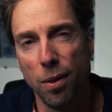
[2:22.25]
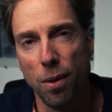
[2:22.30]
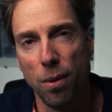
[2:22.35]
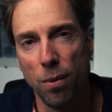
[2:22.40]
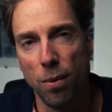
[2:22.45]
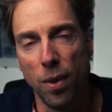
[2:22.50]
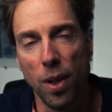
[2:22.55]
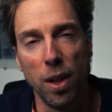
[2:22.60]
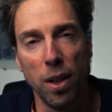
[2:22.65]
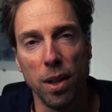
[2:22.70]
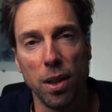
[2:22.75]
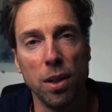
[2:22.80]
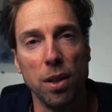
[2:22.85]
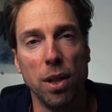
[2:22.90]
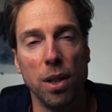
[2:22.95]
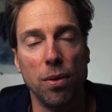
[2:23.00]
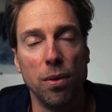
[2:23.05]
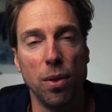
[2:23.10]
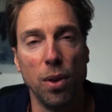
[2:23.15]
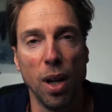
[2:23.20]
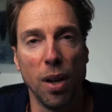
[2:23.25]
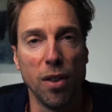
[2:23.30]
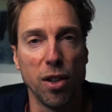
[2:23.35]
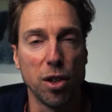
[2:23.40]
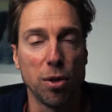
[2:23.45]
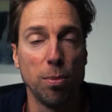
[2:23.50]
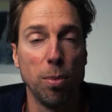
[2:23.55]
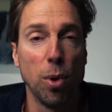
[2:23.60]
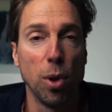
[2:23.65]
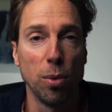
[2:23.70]
very good if you have a
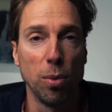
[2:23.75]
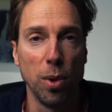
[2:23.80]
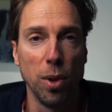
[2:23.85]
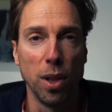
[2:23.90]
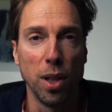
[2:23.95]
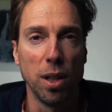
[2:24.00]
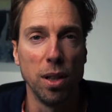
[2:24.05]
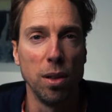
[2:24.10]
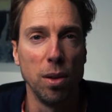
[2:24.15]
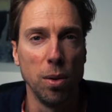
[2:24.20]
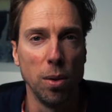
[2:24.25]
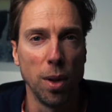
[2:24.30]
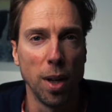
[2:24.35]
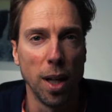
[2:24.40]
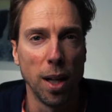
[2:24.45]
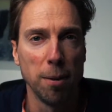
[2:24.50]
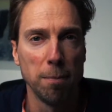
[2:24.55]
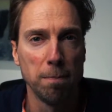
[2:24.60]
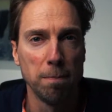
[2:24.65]
sport where you can do that.